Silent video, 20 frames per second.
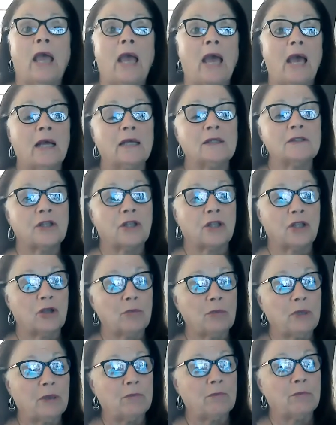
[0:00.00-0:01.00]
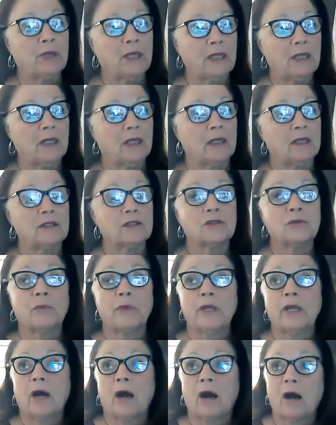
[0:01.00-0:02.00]
As human beings,
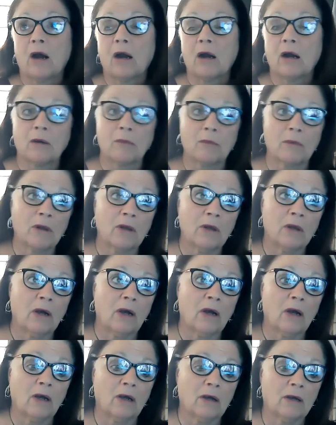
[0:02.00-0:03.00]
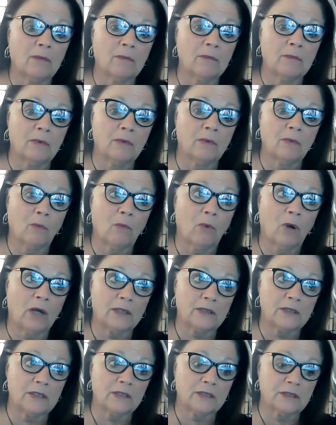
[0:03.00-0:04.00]
we are
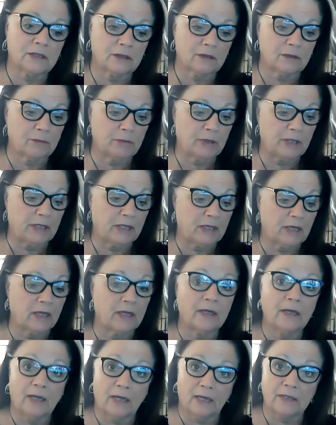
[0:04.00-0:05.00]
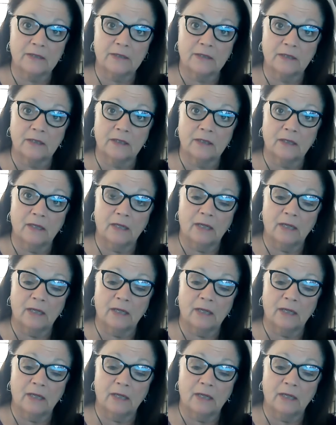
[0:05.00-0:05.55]
wanting to be connected.